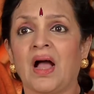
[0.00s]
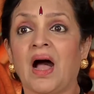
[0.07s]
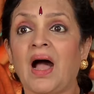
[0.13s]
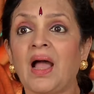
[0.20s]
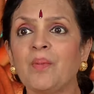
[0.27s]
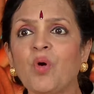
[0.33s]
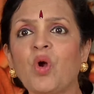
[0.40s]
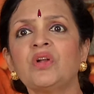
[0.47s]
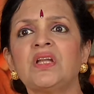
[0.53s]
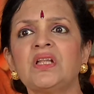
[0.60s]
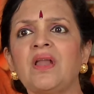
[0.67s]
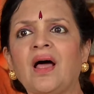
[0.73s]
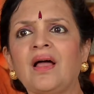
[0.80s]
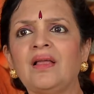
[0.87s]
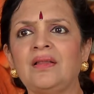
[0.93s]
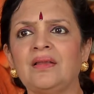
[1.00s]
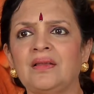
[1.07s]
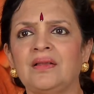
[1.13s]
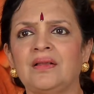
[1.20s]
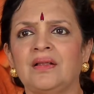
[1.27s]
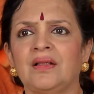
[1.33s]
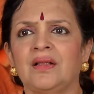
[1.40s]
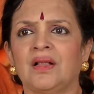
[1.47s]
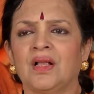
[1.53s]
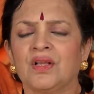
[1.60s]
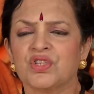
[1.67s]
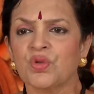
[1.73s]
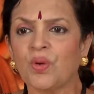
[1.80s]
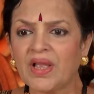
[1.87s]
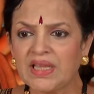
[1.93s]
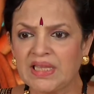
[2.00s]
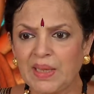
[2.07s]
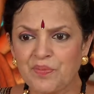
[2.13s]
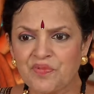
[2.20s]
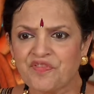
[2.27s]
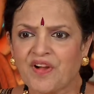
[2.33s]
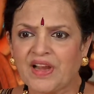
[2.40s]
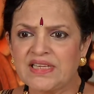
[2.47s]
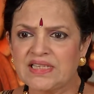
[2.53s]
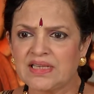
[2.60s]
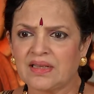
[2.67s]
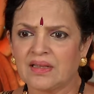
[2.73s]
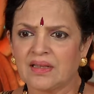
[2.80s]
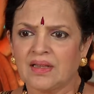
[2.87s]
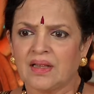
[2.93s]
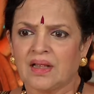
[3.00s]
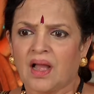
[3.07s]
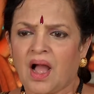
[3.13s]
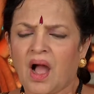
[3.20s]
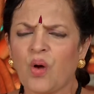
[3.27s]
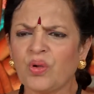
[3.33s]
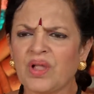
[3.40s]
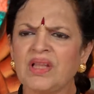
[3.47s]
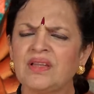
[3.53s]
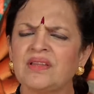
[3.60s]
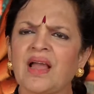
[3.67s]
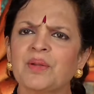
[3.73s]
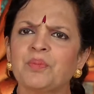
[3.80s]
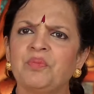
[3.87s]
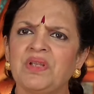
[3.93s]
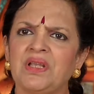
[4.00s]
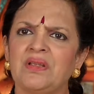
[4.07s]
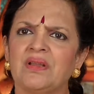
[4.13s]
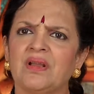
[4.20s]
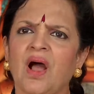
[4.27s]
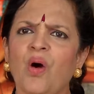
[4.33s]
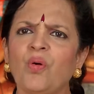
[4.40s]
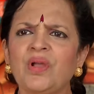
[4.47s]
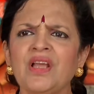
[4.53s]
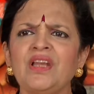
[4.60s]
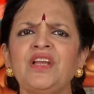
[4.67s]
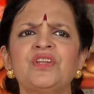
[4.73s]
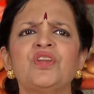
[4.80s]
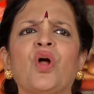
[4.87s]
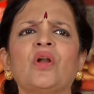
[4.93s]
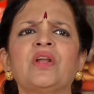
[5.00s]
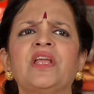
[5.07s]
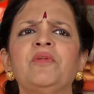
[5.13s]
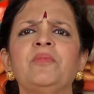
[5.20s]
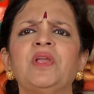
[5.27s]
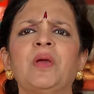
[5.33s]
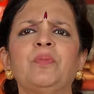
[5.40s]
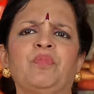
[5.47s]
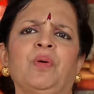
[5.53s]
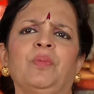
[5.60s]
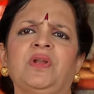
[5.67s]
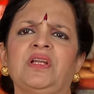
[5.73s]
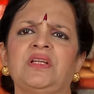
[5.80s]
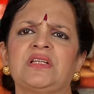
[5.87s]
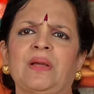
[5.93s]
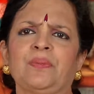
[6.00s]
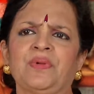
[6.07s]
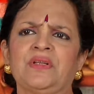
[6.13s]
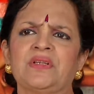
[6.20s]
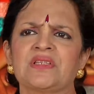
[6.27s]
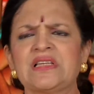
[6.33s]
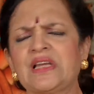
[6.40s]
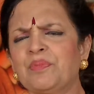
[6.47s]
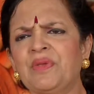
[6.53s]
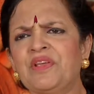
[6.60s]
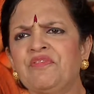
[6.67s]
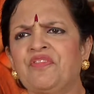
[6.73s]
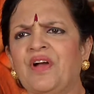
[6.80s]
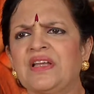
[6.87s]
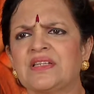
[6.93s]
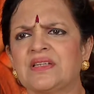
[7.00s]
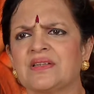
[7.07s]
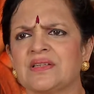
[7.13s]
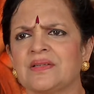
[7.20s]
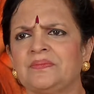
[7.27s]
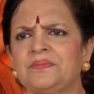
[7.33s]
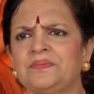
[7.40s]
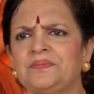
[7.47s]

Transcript: I am on denial. So I keep fighting. How can that be? How can it not give me a permanent happiness? Let me fight it.